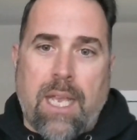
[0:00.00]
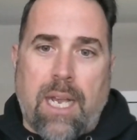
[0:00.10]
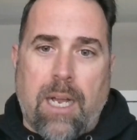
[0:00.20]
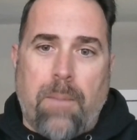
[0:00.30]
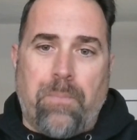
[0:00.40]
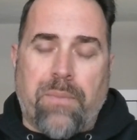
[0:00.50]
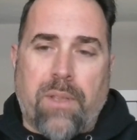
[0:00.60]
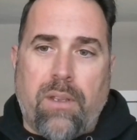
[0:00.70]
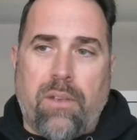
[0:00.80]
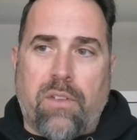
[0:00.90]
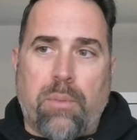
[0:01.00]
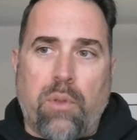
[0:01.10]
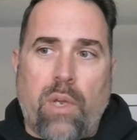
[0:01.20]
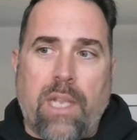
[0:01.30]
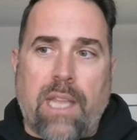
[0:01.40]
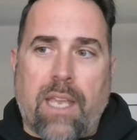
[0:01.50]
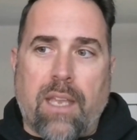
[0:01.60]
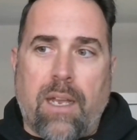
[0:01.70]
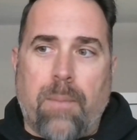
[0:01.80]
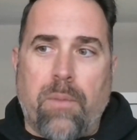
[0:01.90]
deploy like
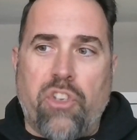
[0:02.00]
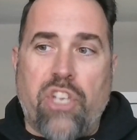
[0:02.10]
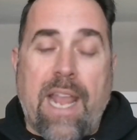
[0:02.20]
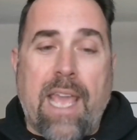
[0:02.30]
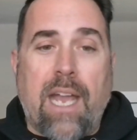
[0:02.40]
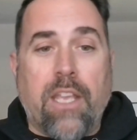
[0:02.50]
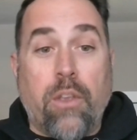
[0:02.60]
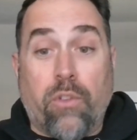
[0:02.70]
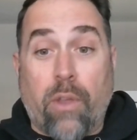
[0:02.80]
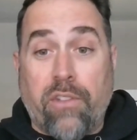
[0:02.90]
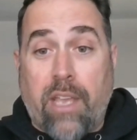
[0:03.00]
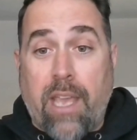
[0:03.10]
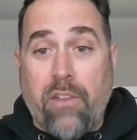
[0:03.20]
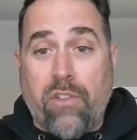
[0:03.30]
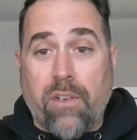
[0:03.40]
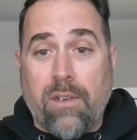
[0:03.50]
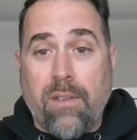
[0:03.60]
Gen AI user education,